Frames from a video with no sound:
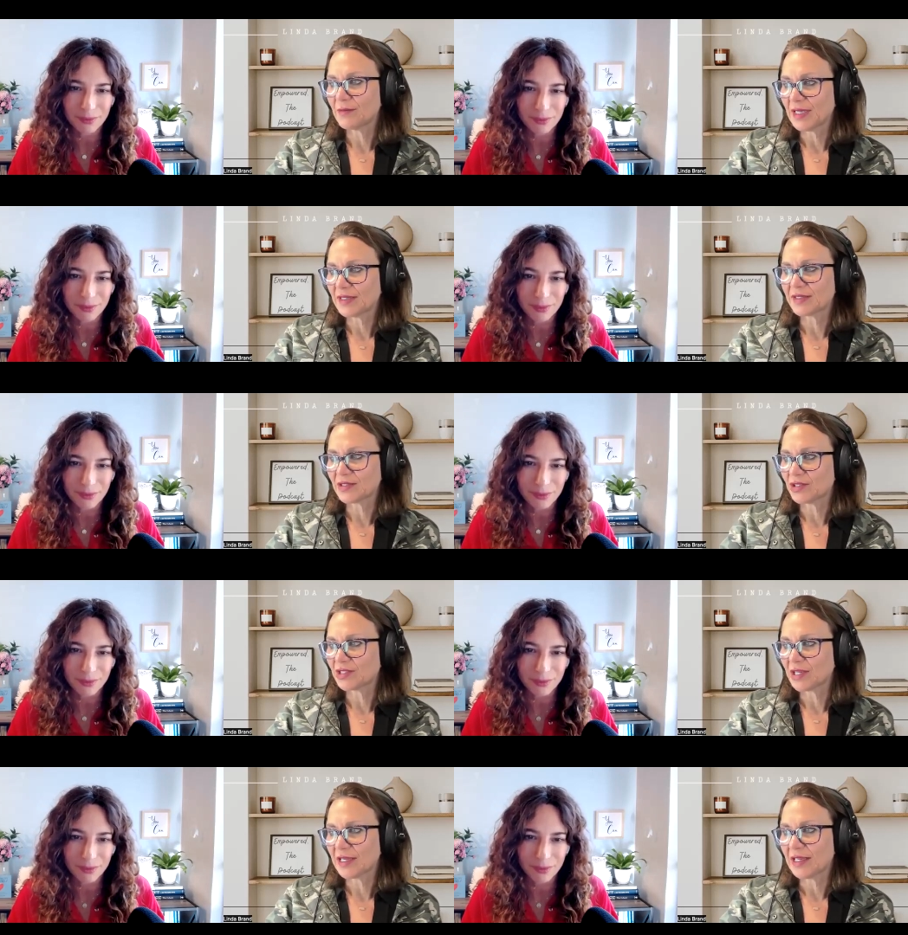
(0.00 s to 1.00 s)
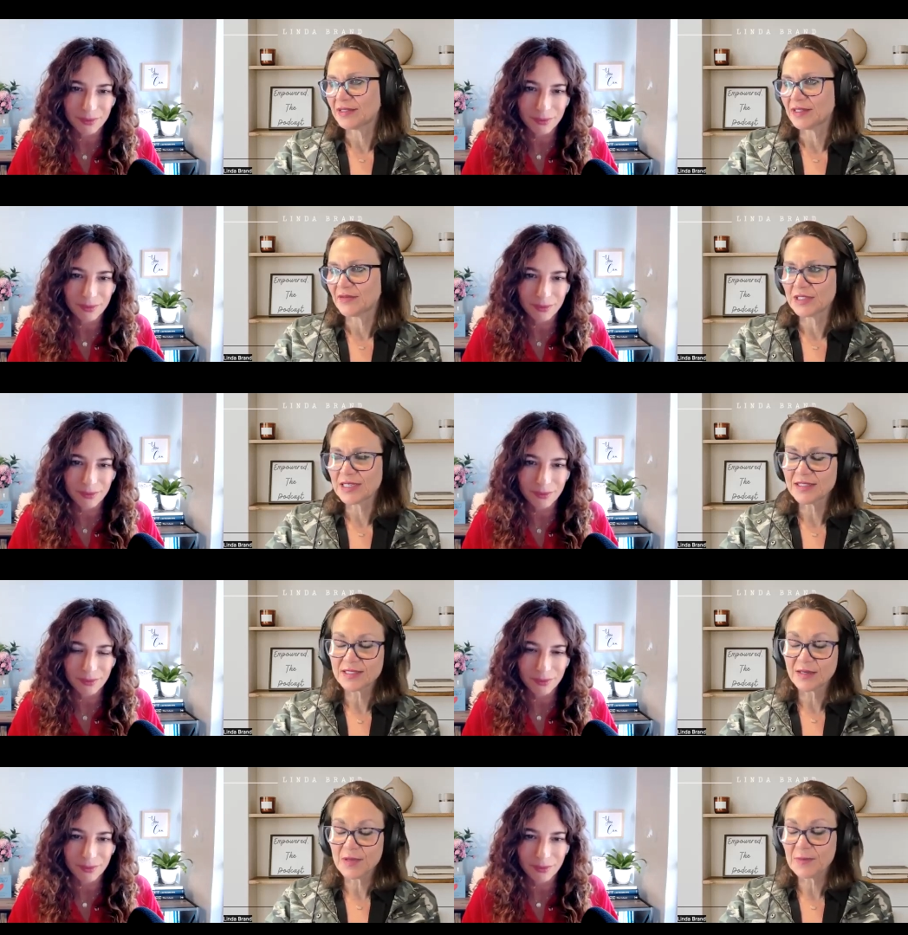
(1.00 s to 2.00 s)
Speaker 1: makes such a gigantic difference. And
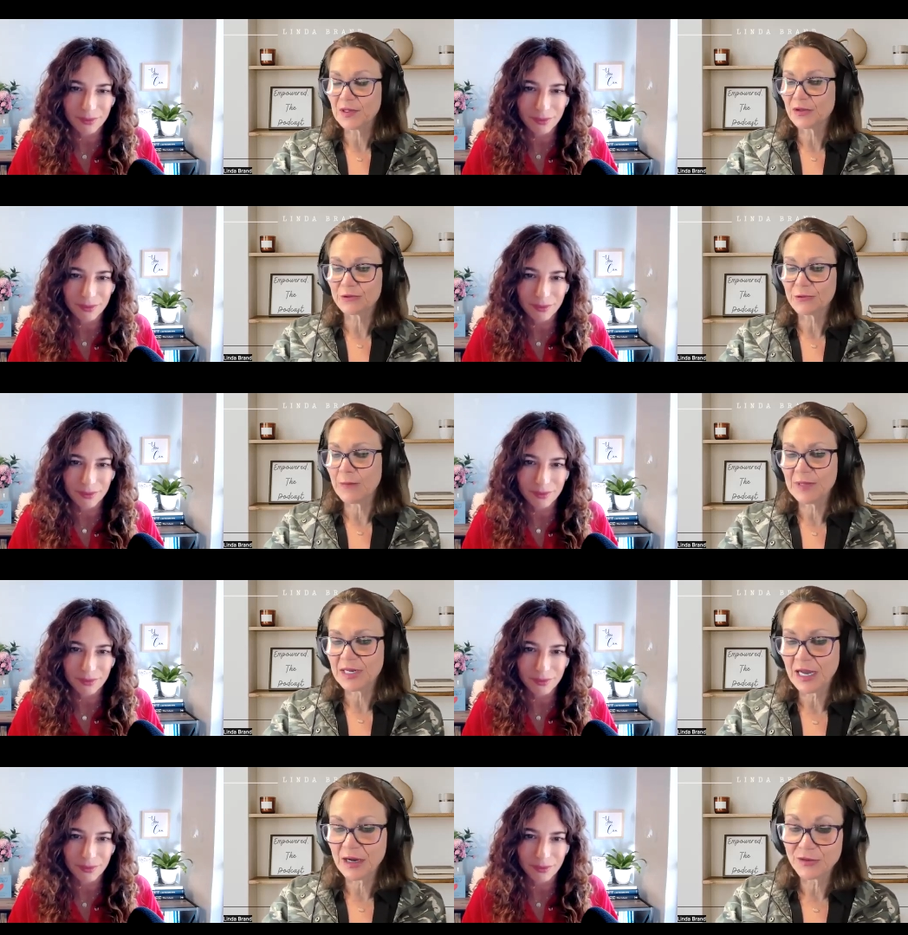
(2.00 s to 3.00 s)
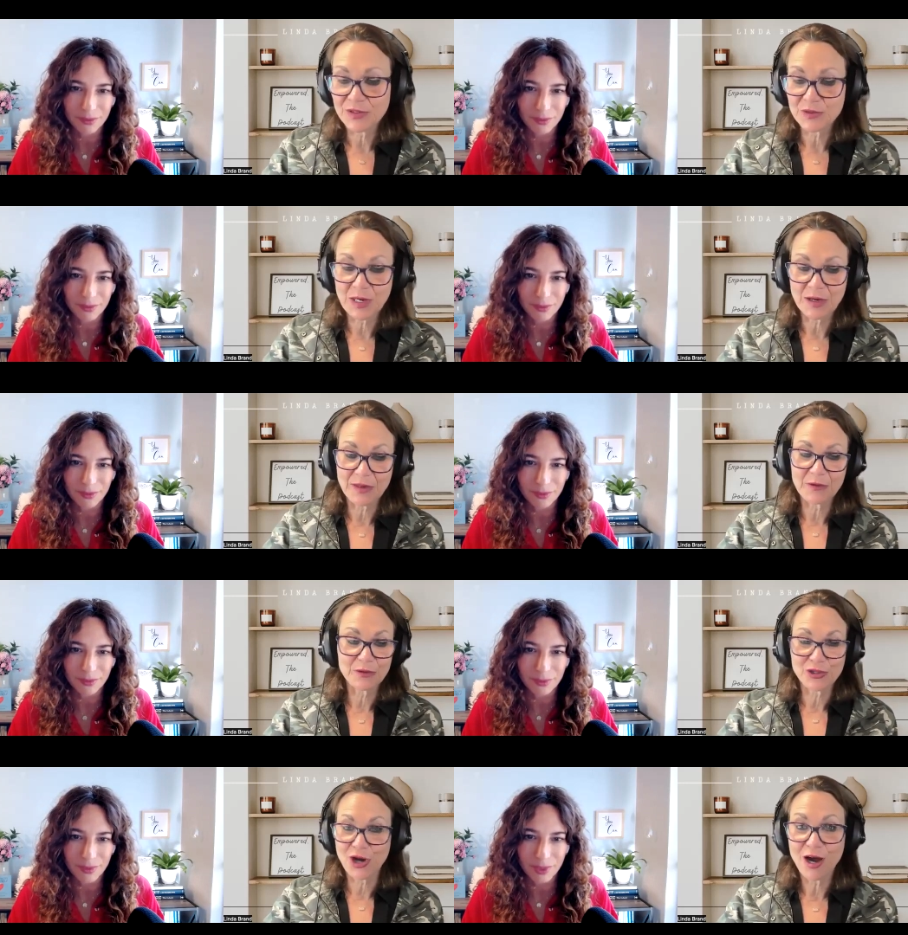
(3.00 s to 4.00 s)
some people grew up in a house where they
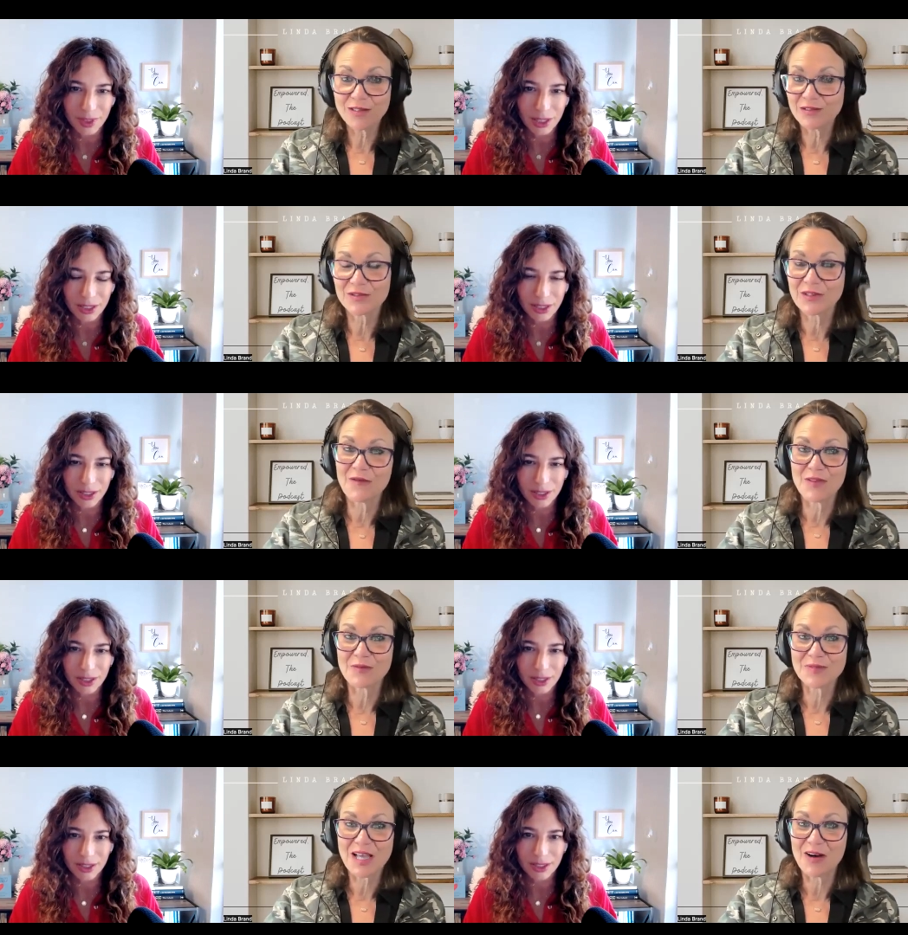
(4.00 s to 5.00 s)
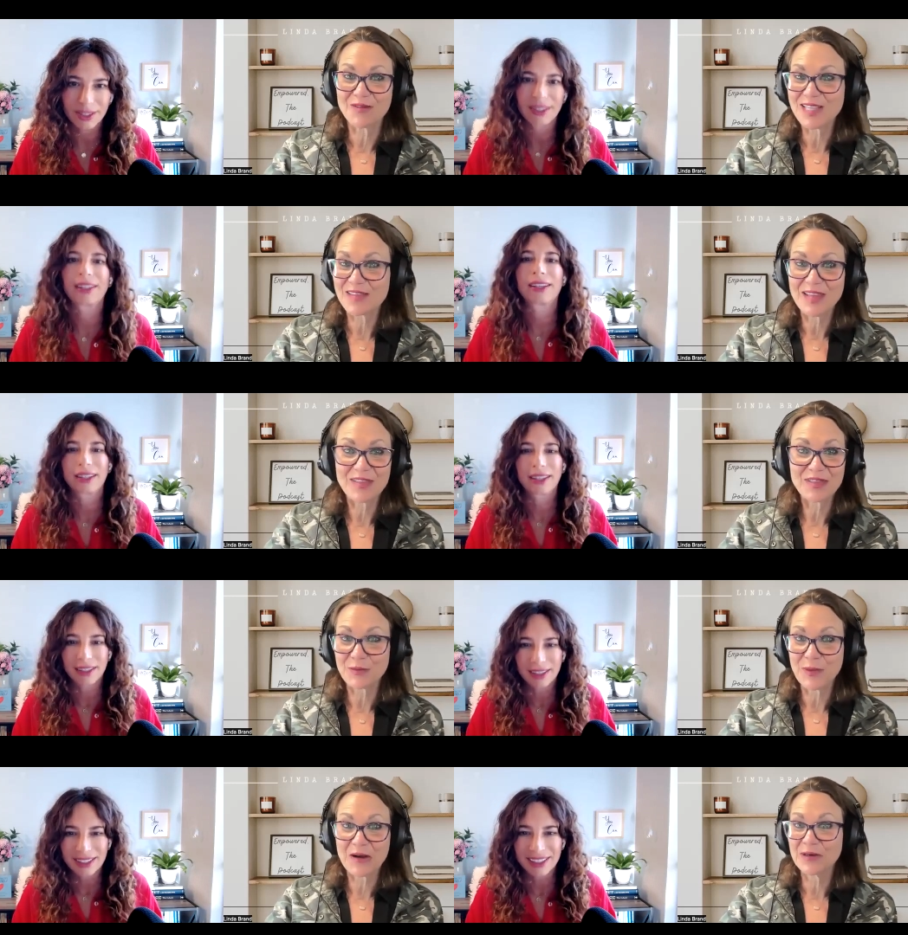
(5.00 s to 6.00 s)
were taught to love themselves and that
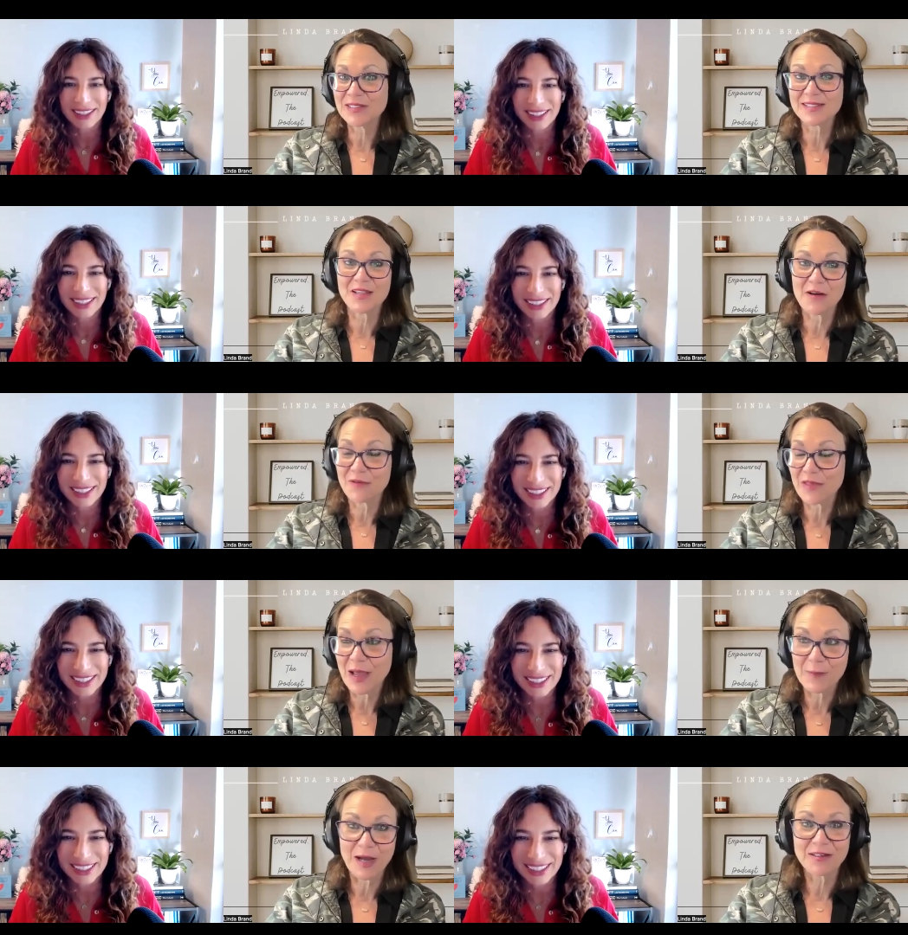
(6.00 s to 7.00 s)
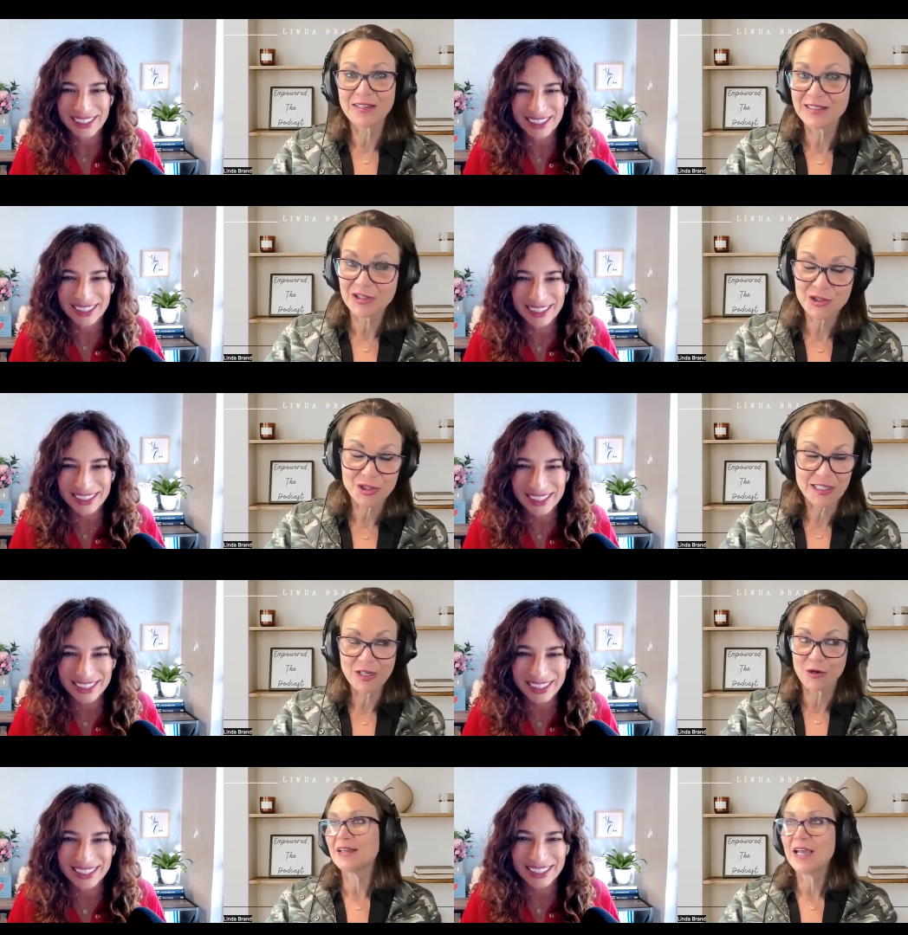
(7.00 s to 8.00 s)
their parents loved them
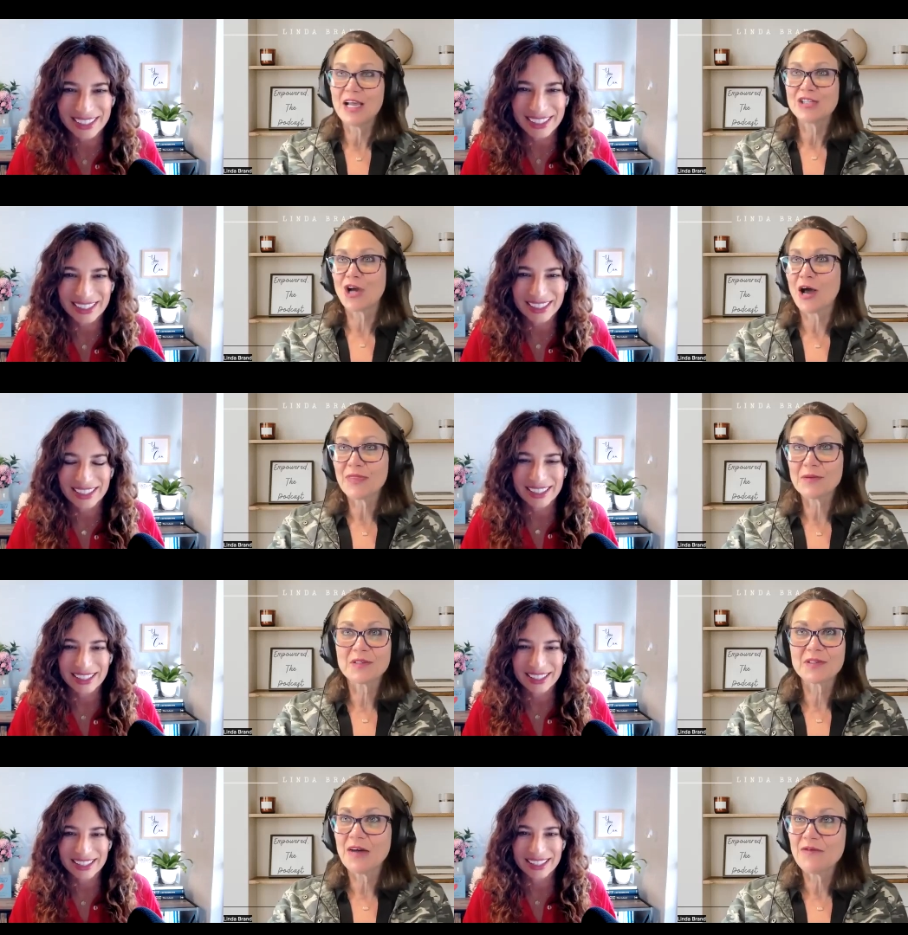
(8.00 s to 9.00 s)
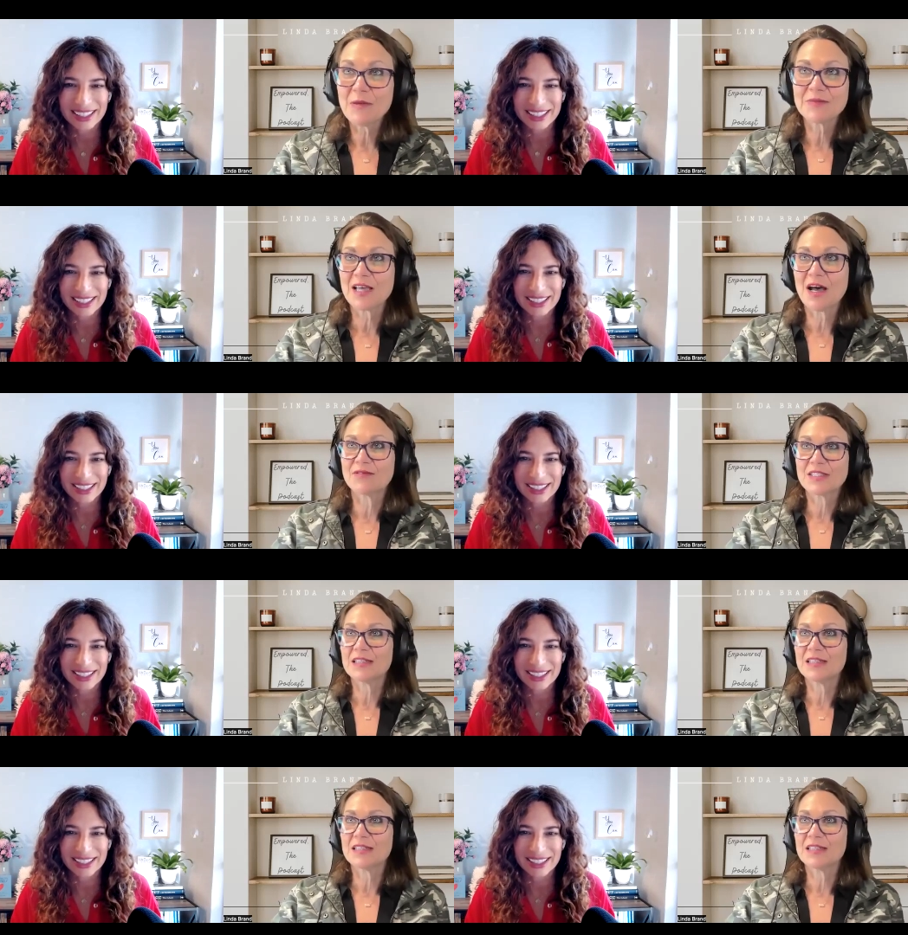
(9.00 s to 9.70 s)
unconditionally and taught them to love themselves.